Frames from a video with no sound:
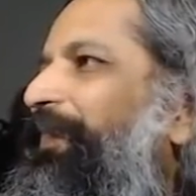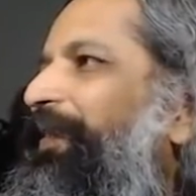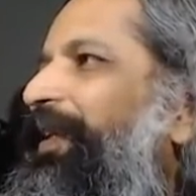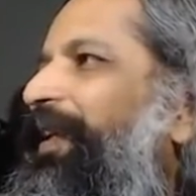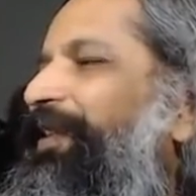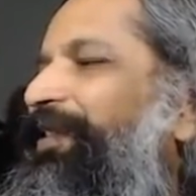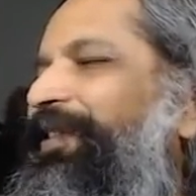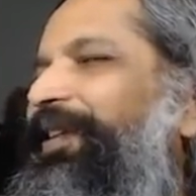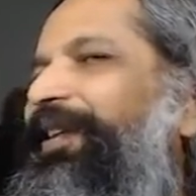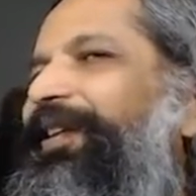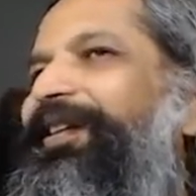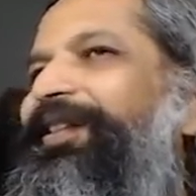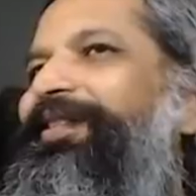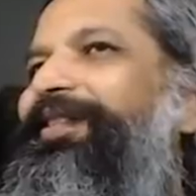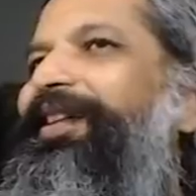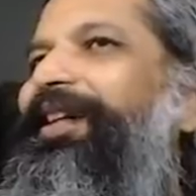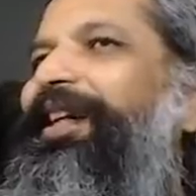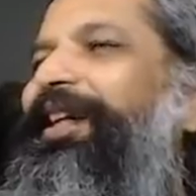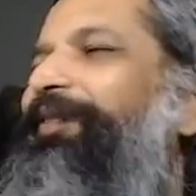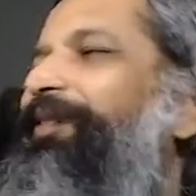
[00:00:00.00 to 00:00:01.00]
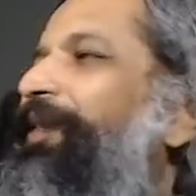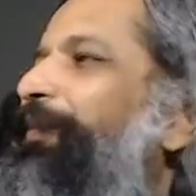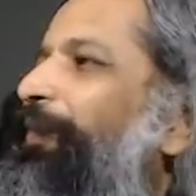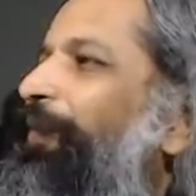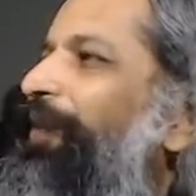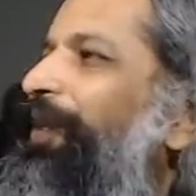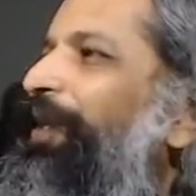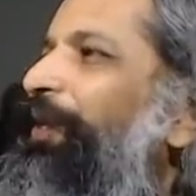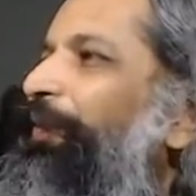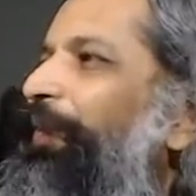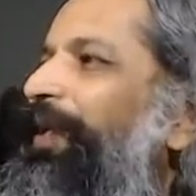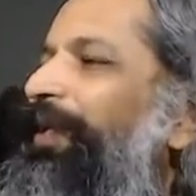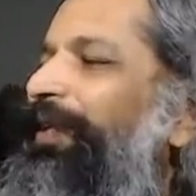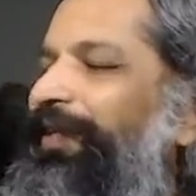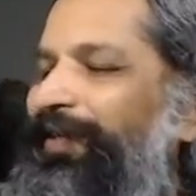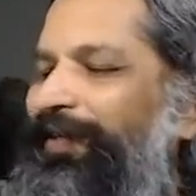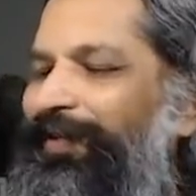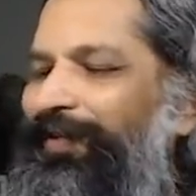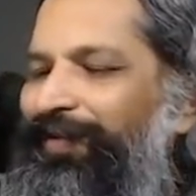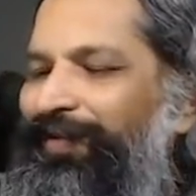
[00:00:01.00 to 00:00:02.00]
And Sri Krishna gives him only
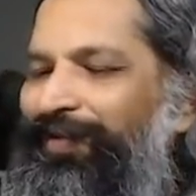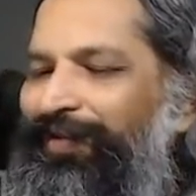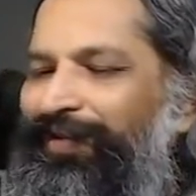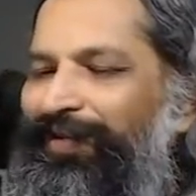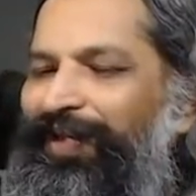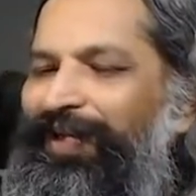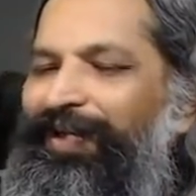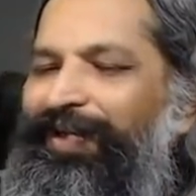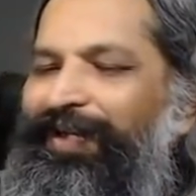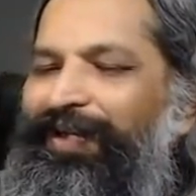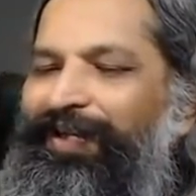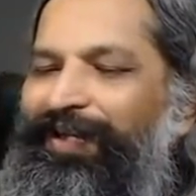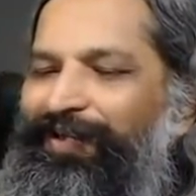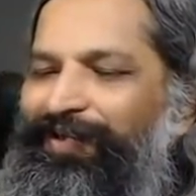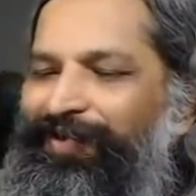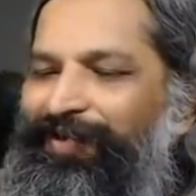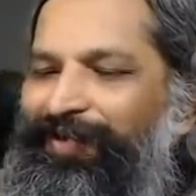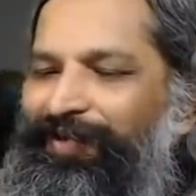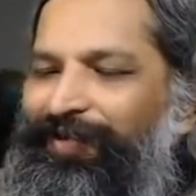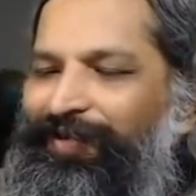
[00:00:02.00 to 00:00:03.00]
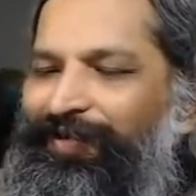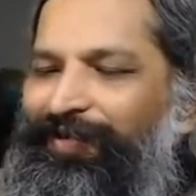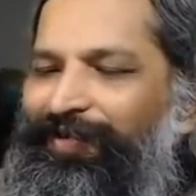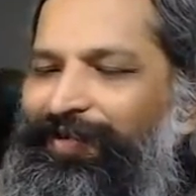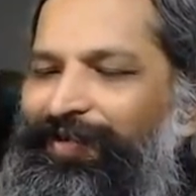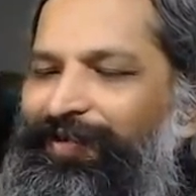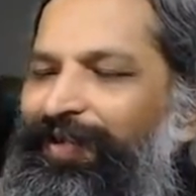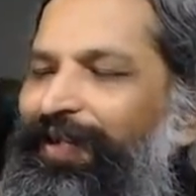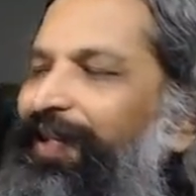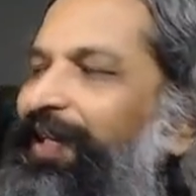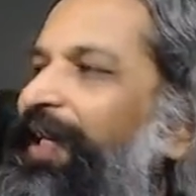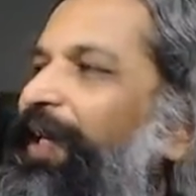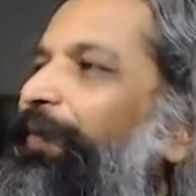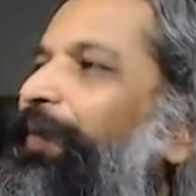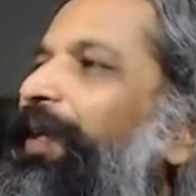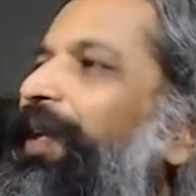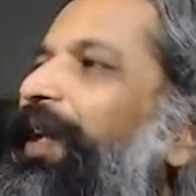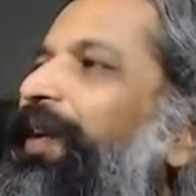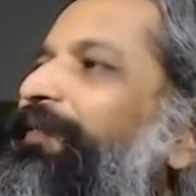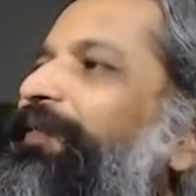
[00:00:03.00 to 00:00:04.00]
one indication, that he
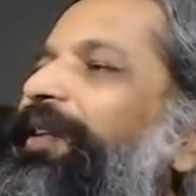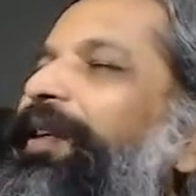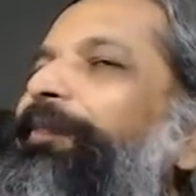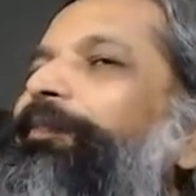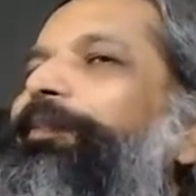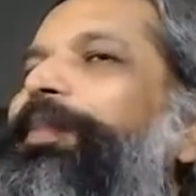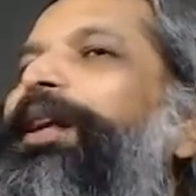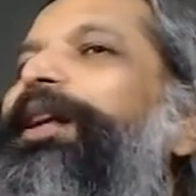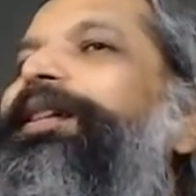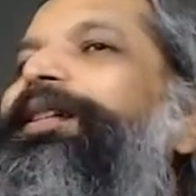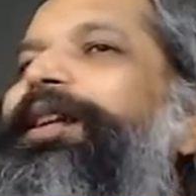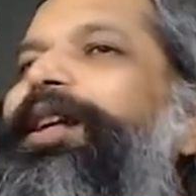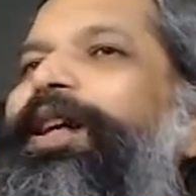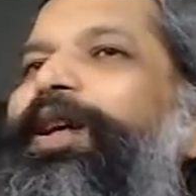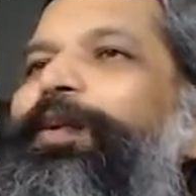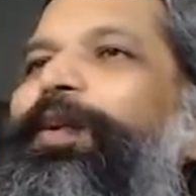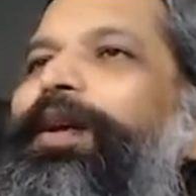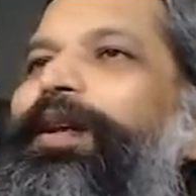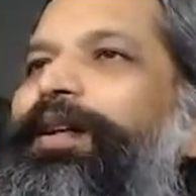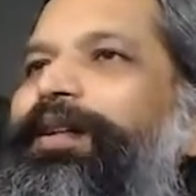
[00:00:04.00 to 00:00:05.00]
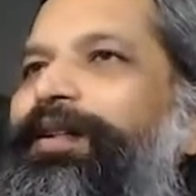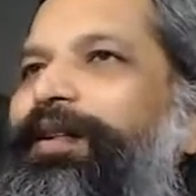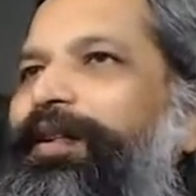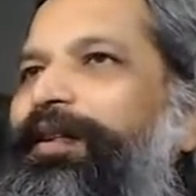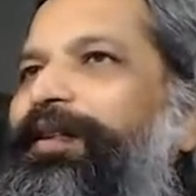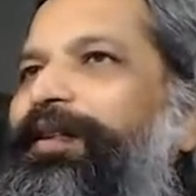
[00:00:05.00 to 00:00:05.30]
will have complete equality.